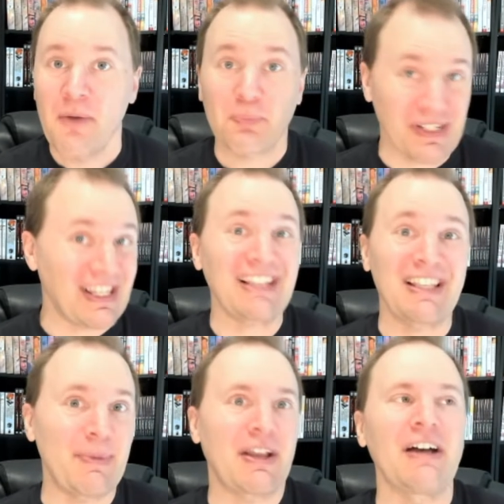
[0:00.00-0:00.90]
precisely
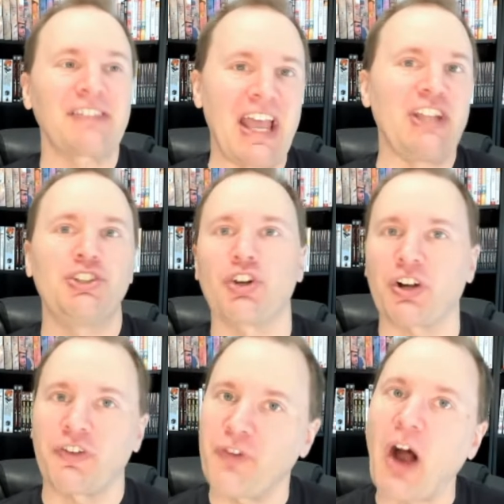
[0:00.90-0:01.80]
because a
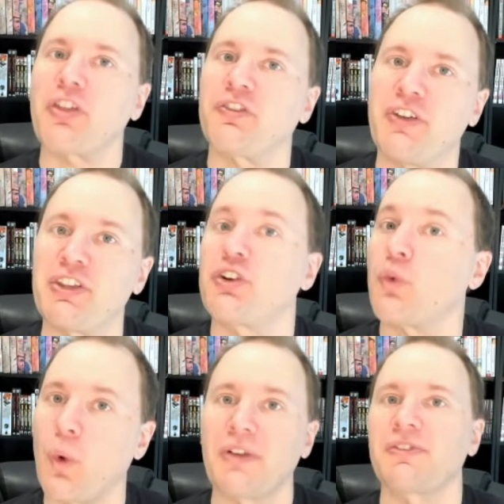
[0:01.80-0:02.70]
jerk father figure
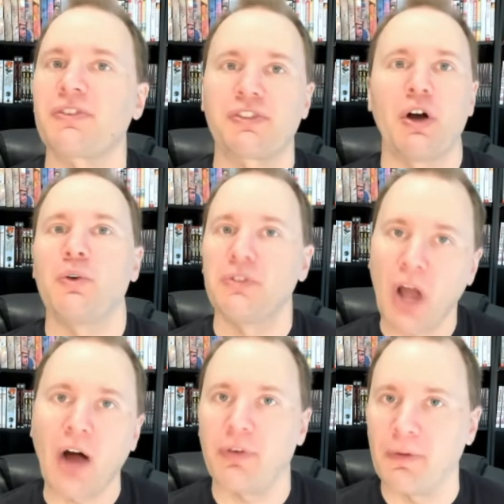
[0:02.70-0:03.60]
was so
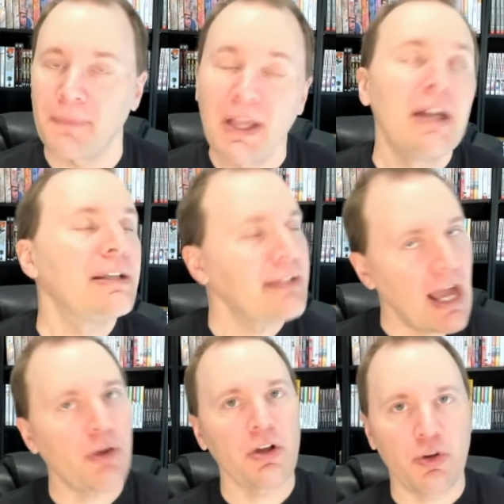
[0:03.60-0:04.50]
novel.
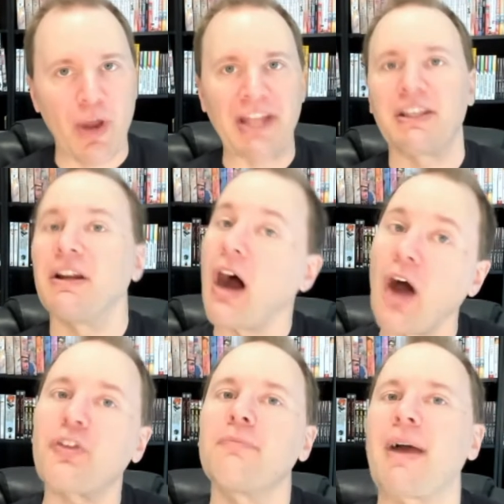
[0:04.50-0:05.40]
Now, granted,
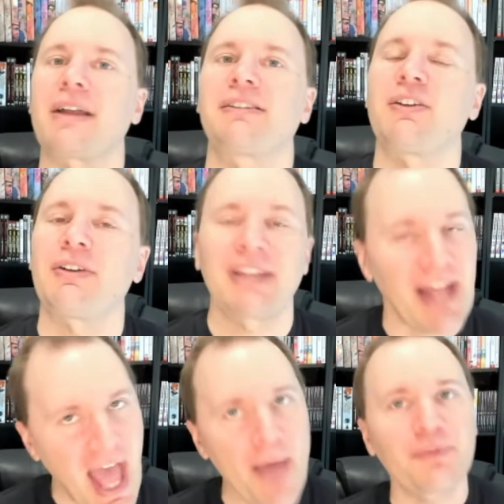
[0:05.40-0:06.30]
other mecha series had
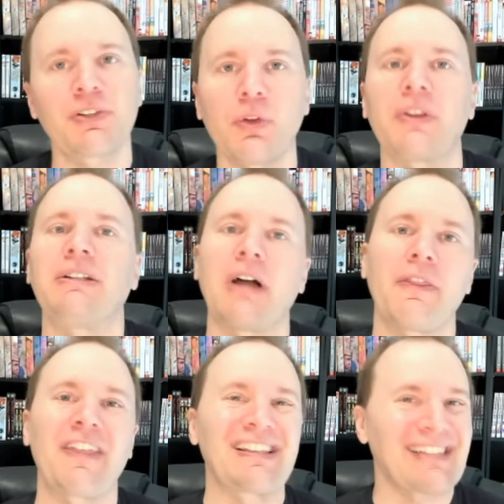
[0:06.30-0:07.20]
absolutely done
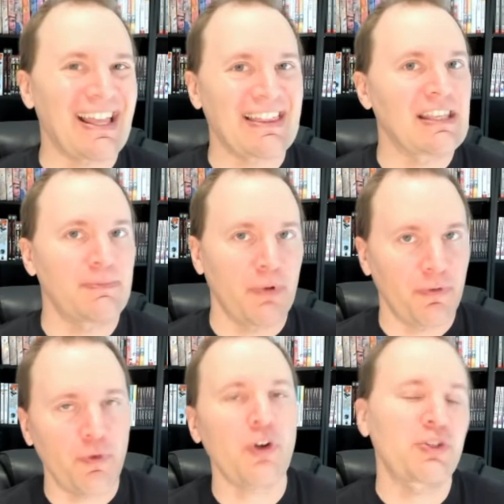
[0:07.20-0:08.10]
things like this
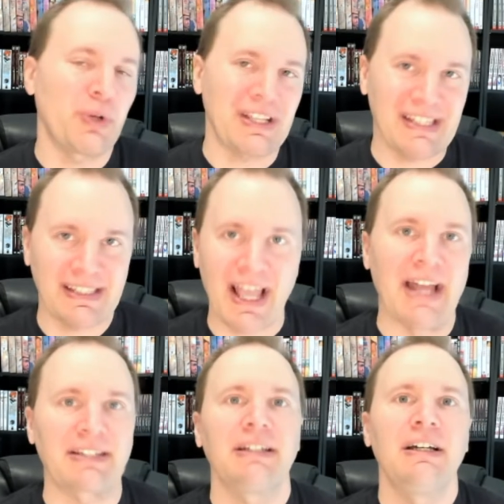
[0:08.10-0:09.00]
before to an extent.